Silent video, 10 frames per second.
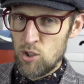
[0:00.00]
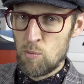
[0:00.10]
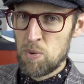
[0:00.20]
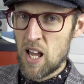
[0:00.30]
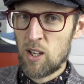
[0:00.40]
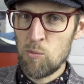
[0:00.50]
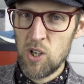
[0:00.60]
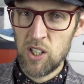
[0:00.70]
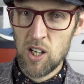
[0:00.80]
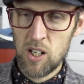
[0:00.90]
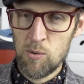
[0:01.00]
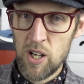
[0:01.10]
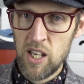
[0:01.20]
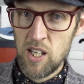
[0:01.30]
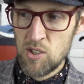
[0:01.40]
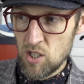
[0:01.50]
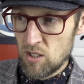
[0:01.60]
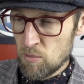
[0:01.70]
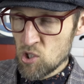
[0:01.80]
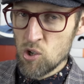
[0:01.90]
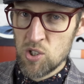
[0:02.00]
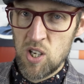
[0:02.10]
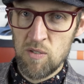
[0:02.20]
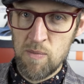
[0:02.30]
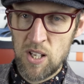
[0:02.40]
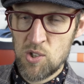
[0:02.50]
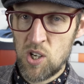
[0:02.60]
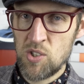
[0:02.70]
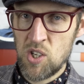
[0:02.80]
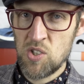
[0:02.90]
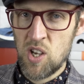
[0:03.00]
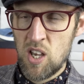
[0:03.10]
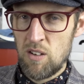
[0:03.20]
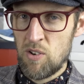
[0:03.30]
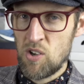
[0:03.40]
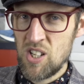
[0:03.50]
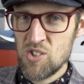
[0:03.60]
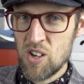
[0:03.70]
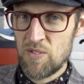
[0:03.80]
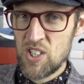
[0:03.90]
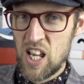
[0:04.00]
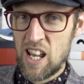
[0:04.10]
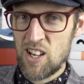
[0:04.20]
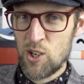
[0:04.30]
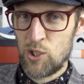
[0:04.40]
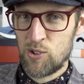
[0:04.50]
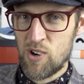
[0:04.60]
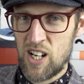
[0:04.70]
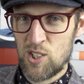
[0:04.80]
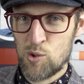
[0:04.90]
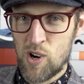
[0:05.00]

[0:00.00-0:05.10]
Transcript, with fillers: The black and white colorway is in the majority of men's sizes for only 78 Earth credits